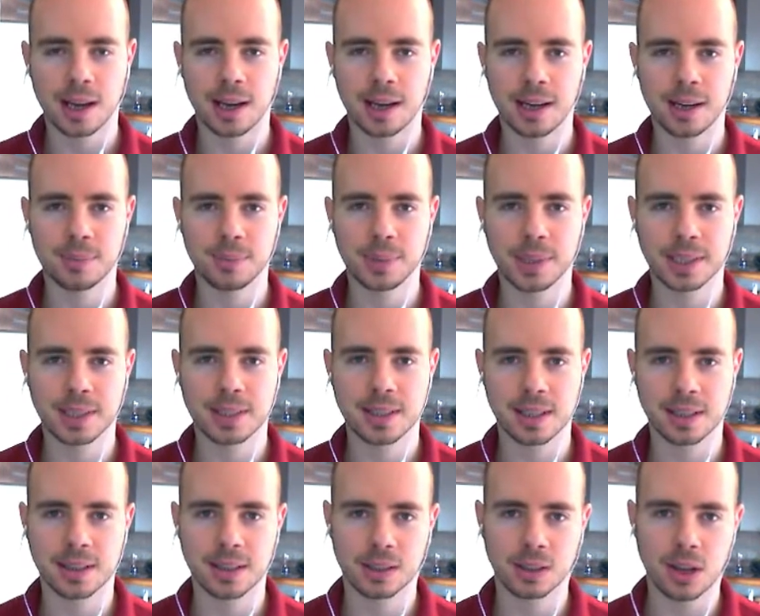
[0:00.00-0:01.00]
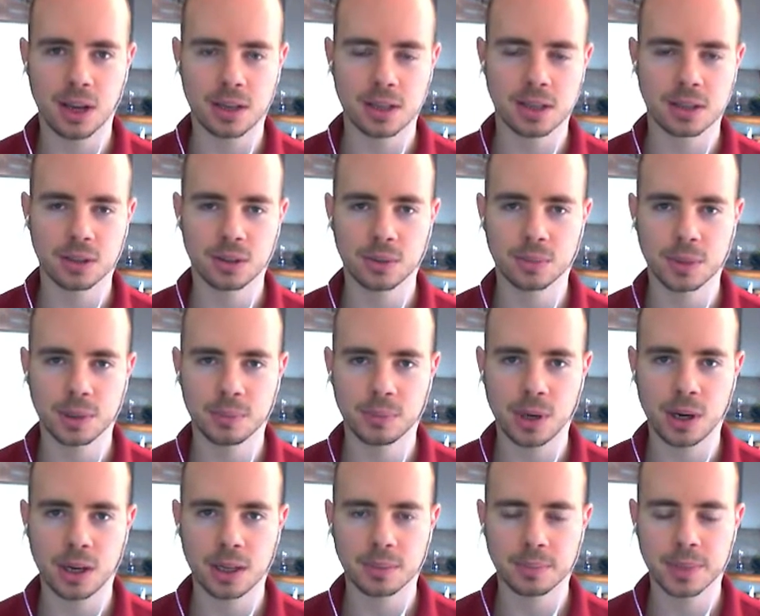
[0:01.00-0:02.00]
Uh, but uh, they lost at home to
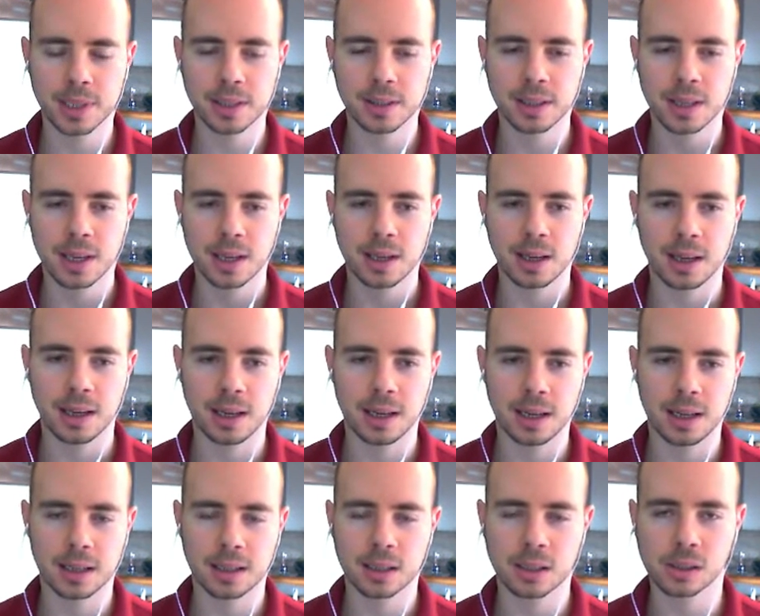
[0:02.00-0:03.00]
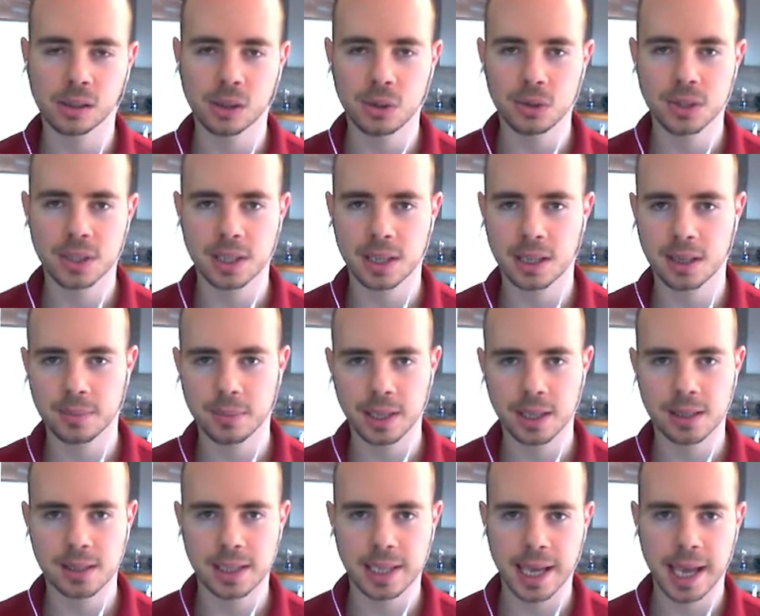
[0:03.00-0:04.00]
Monmouth. Uh, close game
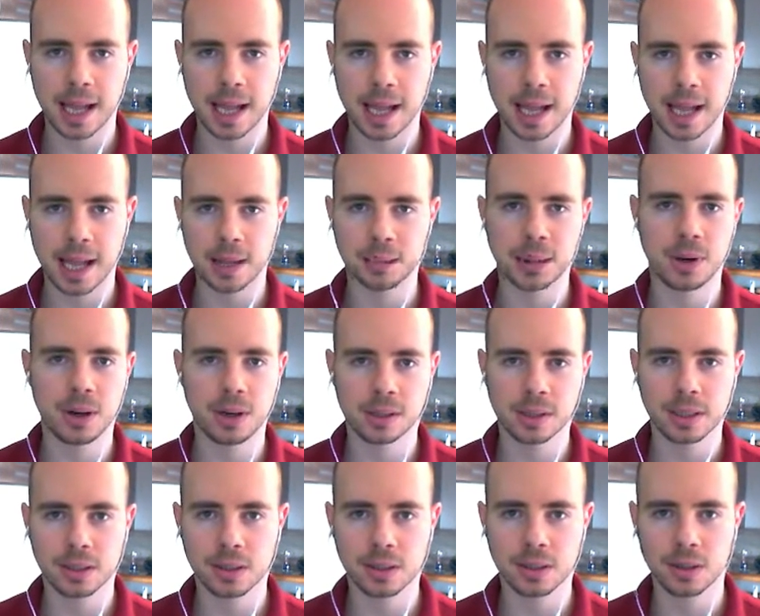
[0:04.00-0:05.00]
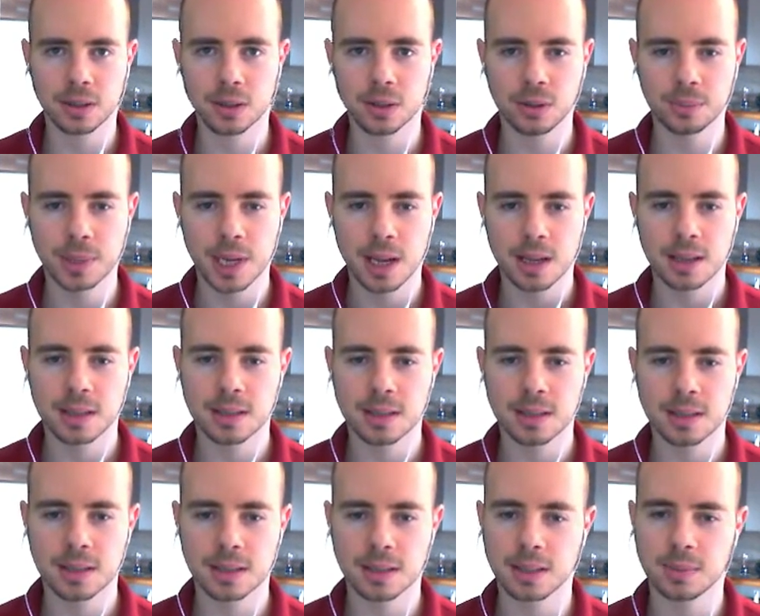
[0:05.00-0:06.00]
against Cal Poly at home. This is a
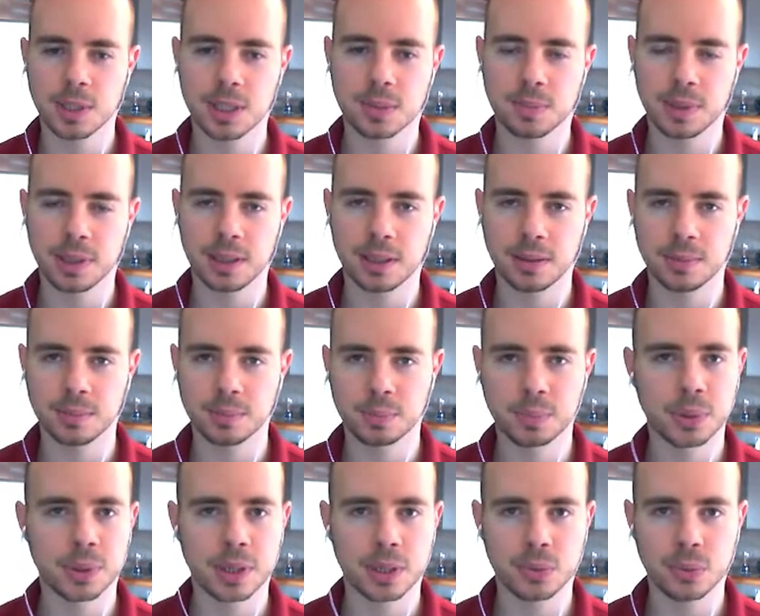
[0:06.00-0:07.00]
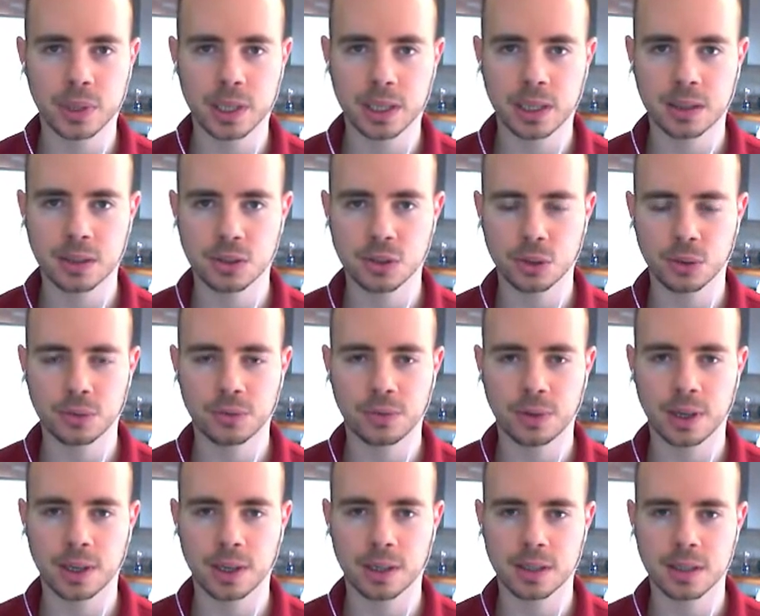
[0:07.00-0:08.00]
team that's been pretty weak so
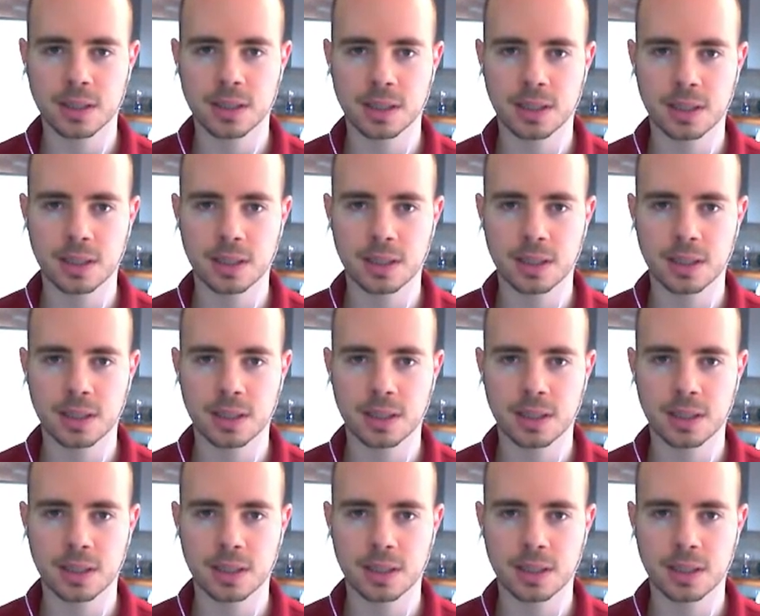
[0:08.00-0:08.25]
far this